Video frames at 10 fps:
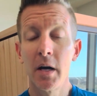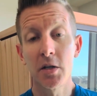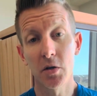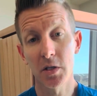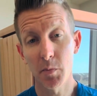
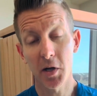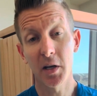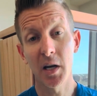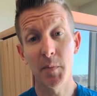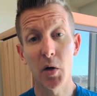So someone can
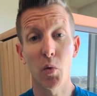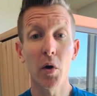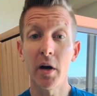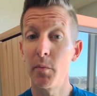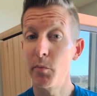come in and
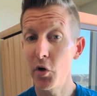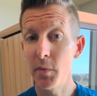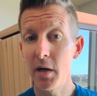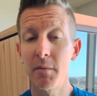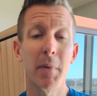work on
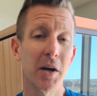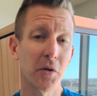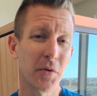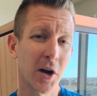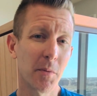movement, manual
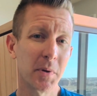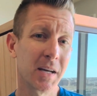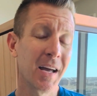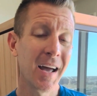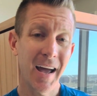
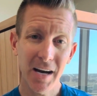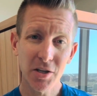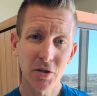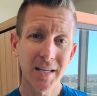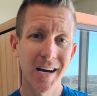therapy,
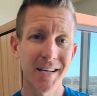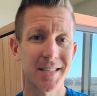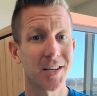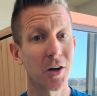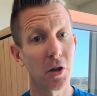
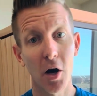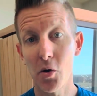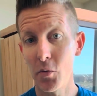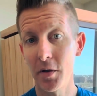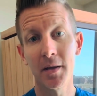exercises,
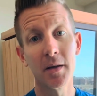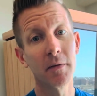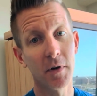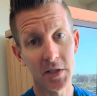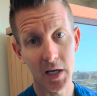along with,
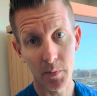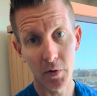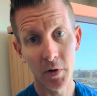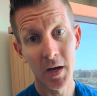for example,